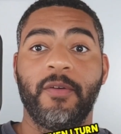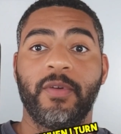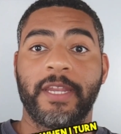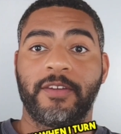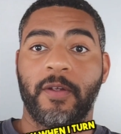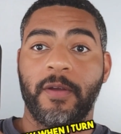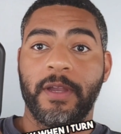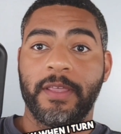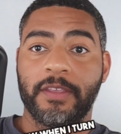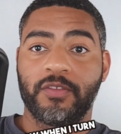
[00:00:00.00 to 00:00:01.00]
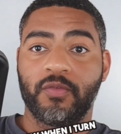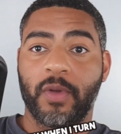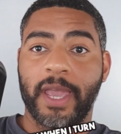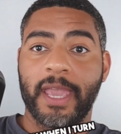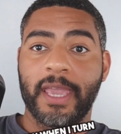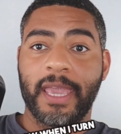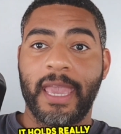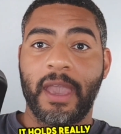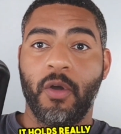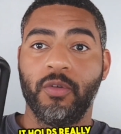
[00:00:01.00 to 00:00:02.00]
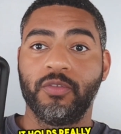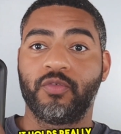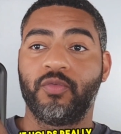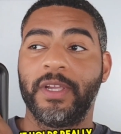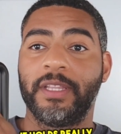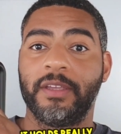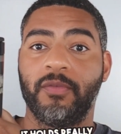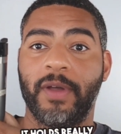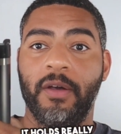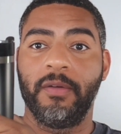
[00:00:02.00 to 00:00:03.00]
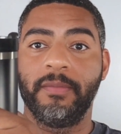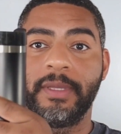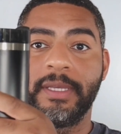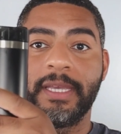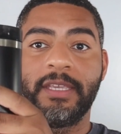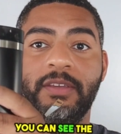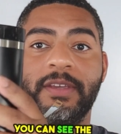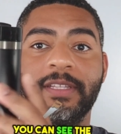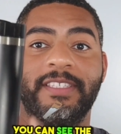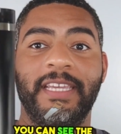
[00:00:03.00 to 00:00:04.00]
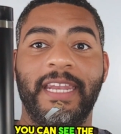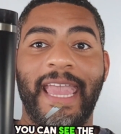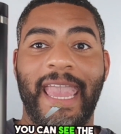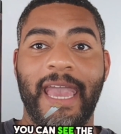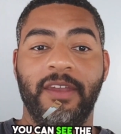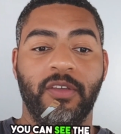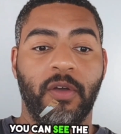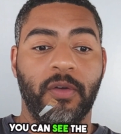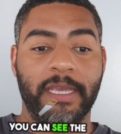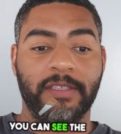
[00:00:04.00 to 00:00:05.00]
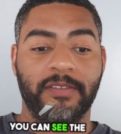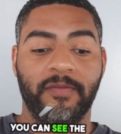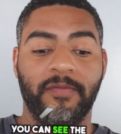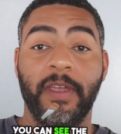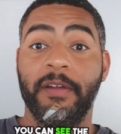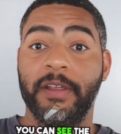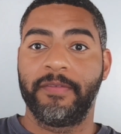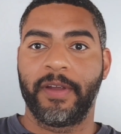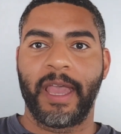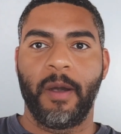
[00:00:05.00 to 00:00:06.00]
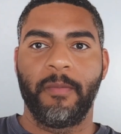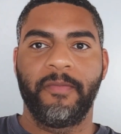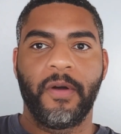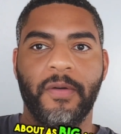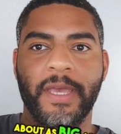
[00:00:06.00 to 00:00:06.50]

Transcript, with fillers: when I turn it this way, it holds really well. You can see the handle is very, very helpful,